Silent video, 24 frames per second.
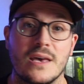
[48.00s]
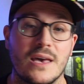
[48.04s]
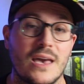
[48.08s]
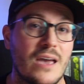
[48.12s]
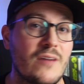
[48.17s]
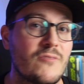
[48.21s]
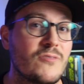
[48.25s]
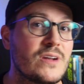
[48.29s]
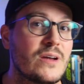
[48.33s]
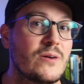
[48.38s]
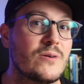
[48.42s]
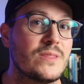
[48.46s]

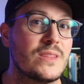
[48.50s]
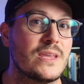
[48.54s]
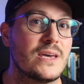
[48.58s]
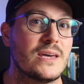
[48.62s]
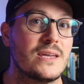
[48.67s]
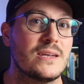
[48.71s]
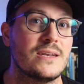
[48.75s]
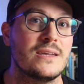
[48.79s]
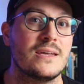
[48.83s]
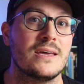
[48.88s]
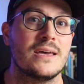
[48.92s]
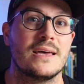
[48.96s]
Every now and
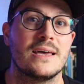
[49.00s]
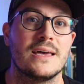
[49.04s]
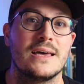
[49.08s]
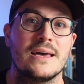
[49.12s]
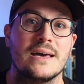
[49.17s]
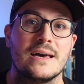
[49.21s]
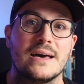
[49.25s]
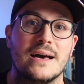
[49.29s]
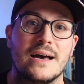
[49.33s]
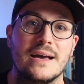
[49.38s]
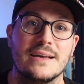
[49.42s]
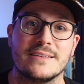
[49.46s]
then,
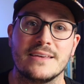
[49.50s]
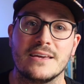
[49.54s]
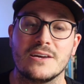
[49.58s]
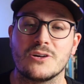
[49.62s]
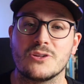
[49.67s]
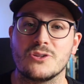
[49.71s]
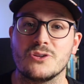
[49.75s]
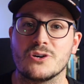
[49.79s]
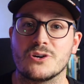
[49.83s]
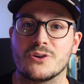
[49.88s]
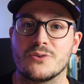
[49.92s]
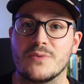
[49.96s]
I take a
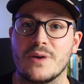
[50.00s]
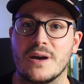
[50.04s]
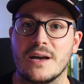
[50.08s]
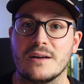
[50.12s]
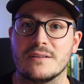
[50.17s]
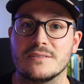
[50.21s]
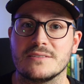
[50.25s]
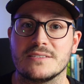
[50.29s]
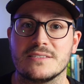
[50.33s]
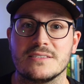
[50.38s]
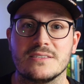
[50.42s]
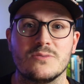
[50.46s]
look
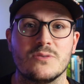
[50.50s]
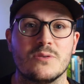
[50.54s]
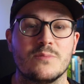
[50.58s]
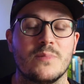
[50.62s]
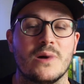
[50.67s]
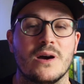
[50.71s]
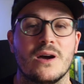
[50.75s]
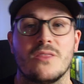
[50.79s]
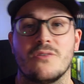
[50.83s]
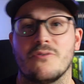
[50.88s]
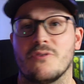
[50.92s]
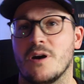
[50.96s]
around to see what
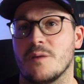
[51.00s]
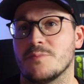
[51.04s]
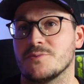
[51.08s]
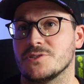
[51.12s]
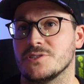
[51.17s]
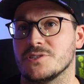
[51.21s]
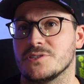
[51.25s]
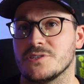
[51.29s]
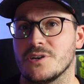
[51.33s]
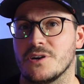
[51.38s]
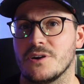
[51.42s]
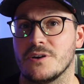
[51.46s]
my other
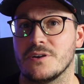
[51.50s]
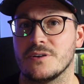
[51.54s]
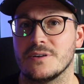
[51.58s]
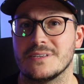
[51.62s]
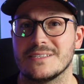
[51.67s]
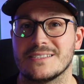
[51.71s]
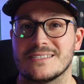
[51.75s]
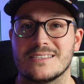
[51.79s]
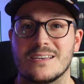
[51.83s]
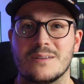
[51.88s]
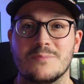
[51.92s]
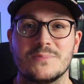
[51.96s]
options are, and
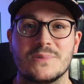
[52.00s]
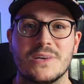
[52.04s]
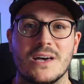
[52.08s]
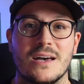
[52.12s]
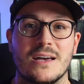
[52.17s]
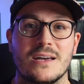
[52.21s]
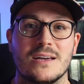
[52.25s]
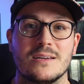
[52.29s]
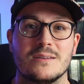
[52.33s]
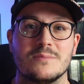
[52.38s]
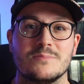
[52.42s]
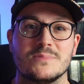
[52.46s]

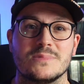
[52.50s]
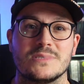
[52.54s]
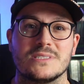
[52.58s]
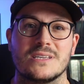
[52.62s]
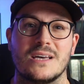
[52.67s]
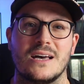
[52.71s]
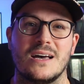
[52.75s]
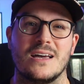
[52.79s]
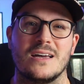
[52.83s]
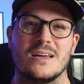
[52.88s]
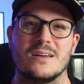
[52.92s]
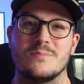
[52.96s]
sometimes
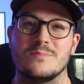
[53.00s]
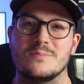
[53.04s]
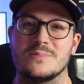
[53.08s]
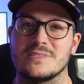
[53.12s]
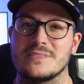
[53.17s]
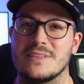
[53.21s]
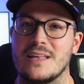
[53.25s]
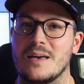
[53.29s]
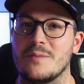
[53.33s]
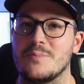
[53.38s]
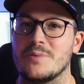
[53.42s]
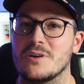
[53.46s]
I am
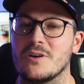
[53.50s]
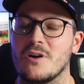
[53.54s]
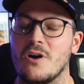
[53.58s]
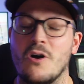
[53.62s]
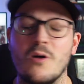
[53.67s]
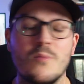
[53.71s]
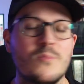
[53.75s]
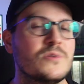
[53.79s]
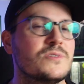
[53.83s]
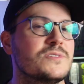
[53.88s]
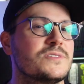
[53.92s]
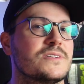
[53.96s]
slabbing
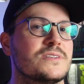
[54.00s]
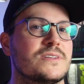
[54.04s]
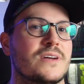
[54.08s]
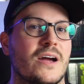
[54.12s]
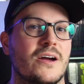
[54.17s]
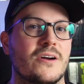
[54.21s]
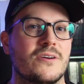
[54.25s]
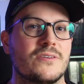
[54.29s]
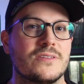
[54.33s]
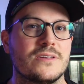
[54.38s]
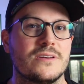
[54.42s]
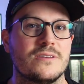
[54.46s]
almost
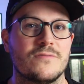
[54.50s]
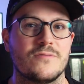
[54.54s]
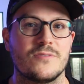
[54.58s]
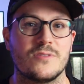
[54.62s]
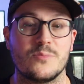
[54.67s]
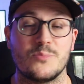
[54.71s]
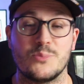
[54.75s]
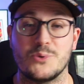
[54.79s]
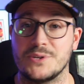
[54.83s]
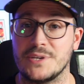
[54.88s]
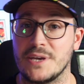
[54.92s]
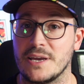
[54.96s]
entirely for the
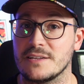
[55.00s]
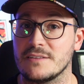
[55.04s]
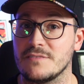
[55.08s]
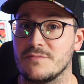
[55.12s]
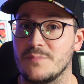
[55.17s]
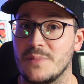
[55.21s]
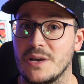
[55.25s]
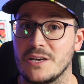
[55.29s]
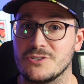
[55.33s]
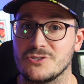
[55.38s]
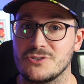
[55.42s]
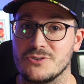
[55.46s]
protective
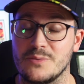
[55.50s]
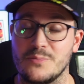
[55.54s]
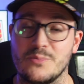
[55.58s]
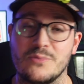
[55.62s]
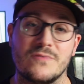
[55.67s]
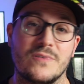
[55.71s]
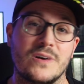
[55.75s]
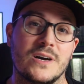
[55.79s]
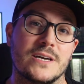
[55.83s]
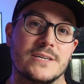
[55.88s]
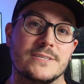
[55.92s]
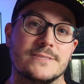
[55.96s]
measure it
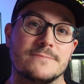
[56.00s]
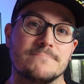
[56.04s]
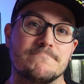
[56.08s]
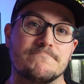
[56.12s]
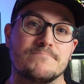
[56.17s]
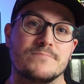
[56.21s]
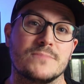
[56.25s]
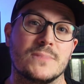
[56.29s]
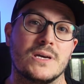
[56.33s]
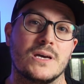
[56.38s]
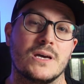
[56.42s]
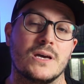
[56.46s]
provides.
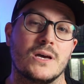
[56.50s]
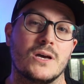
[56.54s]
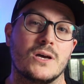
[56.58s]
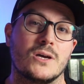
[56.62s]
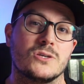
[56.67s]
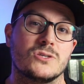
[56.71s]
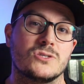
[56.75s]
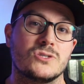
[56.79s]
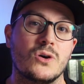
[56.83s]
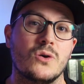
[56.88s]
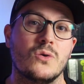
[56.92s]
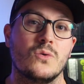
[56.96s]

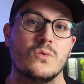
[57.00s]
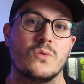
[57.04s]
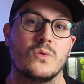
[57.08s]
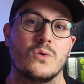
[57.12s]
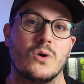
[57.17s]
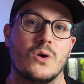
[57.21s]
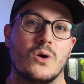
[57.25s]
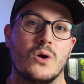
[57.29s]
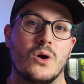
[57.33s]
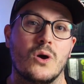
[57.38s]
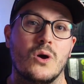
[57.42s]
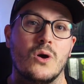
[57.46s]
So,
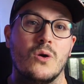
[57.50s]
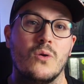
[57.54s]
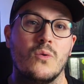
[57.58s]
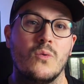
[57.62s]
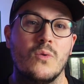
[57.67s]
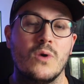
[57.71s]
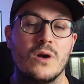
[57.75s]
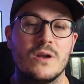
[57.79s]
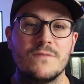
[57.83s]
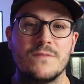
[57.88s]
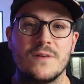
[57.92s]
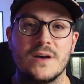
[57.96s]

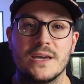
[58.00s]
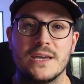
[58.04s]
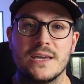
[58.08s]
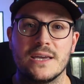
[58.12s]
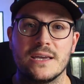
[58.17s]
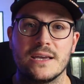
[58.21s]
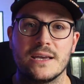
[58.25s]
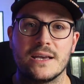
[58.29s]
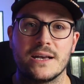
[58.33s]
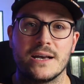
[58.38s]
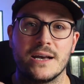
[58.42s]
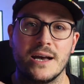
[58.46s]
what if I
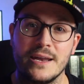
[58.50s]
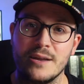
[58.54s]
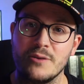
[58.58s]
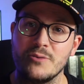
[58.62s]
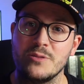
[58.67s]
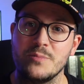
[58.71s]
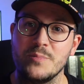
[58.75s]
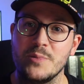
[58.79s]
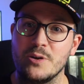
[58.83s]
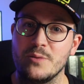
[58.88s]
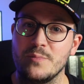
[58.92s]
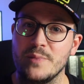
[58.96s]
can cut out
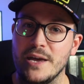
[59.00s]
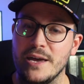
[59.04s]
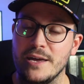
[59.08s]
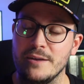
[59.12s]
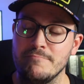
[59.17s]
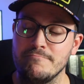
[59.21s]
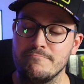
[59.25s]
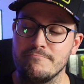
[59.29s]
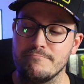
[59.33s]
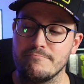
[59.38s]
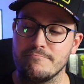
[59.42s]
the middleman